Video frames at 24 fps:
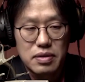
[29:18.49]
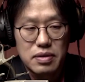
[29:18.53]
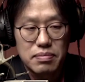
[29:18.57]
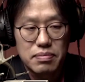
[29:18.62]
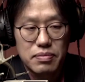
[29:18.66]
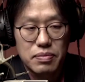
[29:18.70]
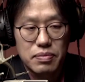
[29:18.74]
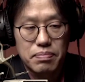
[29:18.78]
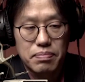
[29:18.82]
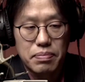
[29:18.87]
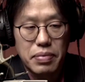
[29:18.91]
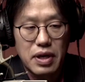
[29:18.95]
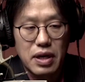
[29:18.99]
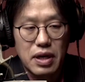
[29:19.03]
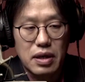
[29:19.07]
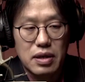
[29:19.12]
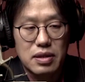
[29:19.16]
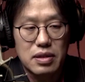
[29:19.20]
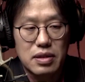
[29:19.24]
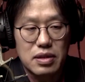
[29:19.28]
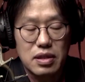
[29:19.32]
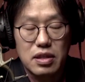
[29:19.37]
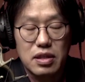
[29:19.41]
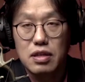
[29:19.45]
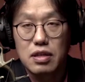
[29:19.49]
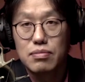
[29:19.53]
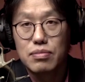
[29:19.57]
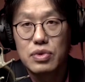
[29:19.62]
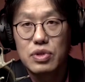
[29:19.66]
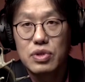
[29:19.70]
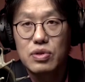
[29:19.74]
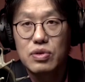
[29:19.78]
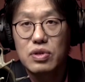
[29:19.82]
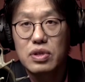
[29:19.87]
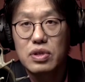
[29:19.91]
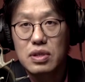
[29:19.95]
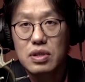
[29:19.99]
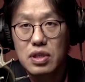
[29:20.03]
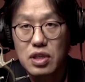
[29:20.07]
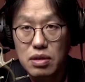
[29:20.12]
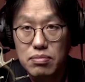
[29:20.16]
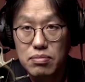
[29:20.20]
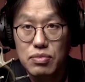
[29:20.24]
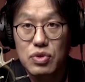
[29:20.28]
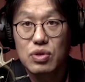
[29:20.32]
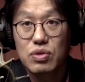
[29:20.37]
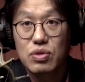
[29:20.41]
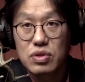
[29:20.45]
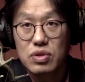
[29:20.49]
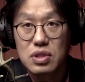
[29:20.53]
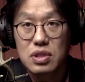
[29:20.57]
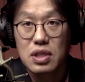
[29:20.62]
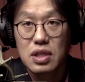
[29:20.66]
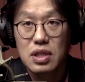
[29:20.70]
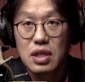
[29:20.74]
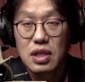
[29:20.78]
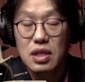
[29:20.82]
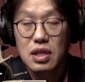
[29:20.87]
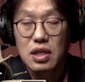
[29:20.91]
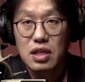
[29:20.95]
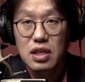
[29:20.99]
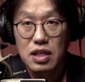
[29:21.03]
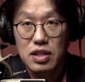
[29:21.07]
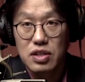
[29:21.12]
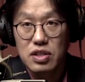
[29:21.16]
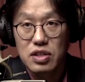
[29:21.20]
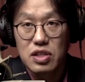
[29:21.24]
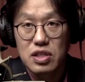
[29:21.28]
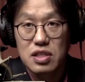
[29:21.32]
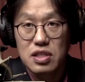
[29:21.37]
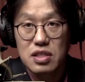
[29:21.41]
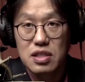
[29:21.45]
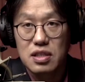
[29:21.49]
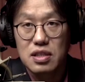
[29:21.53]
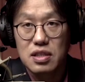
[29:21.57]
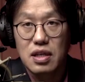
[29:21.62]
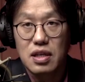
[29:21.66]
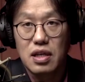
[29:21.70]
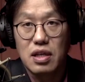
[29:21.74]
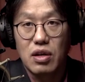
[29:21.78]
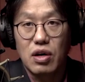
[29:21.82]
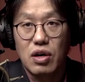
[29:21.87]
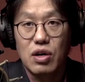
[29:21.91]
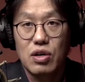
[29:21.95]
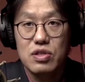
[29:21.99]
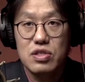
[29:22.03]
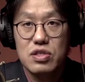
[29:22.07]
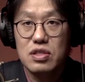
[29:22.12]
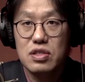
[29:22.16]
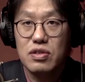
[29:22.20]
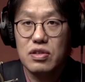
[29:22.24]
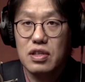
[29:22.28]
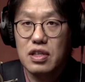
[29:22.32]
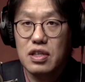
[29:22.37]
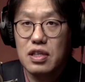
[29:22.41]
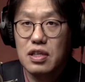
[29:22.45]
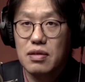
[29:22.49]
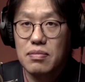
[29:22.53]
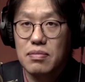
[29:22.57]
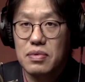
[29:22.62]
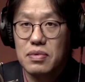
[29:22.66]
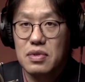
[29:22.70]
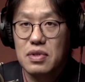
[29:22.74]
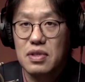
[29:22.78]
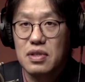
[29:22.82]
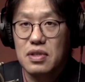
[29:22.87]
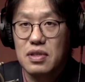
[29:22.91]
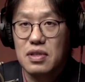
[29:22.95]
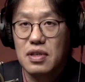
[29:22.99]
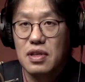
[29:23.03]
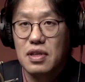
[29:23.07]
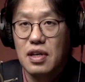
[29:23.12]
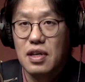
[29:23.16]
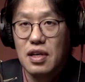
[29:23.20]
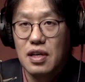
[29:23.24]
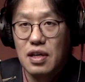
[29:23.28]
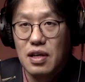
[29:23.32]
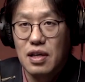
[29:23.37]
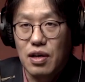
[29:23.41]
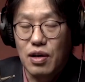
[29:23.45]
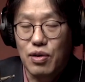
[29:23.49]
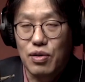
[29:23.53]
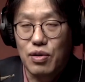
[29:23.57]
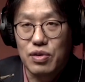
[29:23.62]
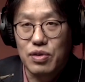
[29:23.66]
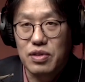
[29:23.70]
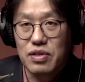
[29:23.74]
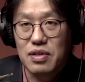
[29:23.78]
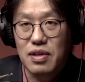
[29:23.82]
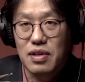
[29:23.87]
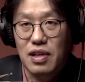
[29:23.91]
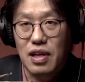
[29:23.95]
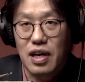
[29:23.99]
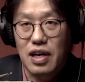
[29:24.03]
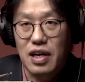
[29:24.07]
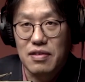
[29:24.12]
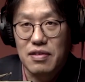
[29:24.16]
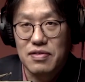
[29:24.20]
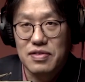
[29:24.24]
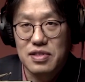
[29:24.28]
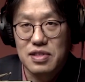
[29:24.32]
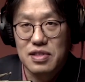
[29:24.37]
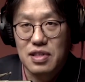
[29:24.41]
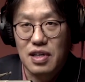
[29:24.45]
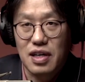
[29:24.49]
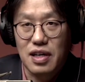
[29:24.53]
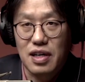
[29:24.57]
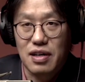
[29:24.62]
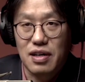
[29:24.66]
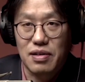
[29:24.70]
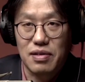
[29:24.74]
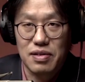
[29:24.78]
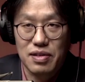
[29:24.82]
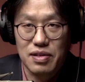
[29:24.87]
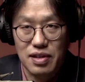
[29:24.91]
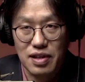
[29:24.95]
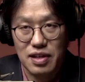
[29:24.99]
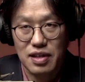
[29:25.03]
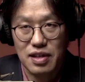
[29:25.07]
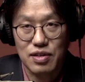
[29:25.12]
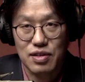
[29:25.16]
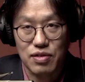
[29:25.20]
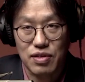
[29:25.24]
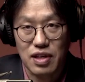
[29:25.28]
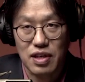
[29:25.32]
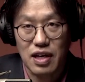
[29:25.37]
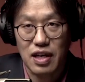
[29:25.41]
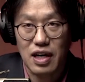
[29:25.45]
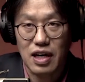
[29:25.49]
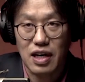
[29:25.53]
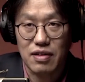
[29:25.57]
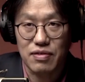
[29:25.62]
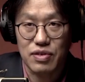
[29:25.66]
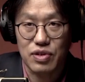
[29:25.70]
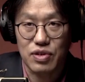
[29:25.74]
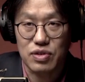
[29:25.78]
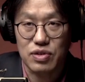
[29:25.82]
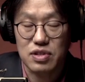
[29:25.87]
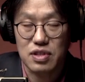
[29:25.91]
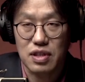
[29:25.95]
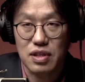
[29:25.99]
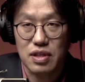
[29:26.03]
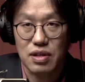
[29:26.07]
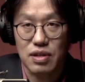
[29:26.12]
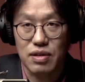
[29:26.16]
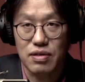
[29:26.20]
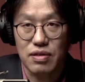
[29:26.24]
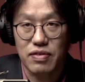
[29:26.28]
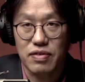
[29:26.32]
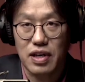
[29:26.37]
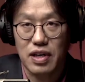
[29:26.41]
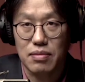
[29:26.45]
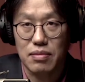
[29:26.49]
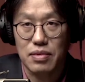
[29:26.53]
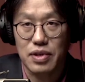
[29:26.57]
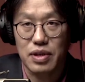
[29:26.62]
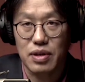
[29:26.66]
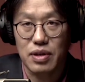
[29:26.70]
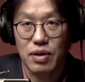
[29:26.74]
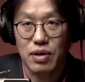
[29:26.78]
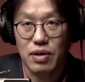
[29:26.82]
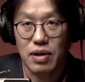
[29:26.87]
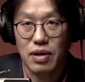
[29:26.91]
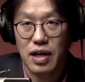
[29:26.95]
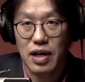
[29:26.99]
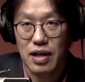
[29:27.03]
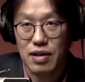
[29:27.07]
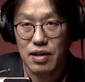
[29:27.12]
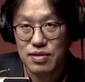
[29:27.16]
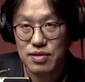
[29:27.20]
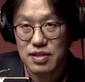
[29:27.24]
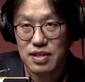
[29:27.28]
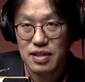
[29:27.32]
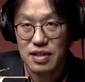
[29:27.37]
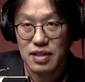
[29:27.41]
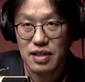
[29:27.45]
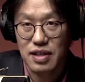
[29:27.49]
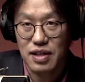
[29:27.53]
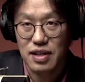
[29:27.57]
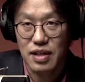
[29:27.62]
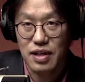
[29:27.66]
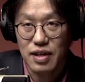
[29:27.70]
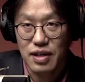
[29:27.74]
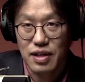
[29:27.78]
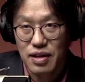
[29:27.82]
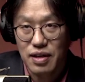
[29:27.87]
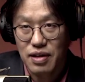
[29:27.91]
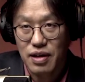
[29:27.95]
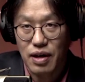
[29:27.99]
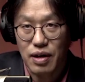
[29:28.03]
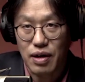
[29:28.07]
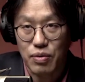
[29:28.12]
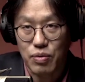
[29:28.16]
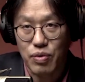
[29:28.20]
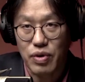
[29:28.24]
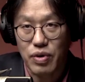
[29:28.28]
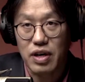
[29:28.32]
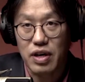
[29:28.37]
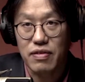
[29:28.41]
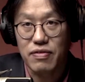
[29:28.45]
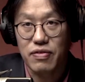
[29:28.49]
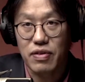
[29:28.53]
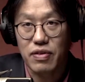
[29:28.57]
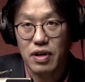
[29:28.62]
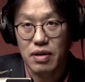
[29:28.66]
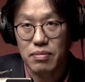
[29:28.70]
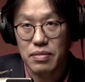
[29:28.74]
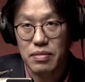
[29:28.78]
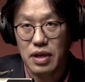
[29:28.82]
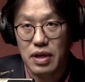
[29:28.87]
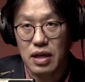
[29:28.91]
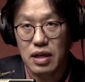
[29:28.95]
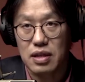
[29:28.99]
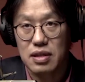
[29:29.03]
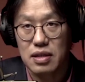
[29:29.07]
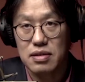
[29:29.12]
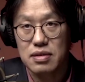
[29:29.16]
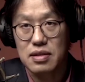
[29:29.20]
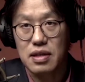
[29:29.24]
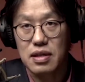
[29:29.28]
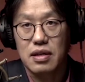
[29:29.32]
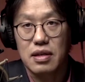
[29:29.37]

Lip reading: better commute condition, and also keep the old lifestyle, like you can have your single family housing away from that thing,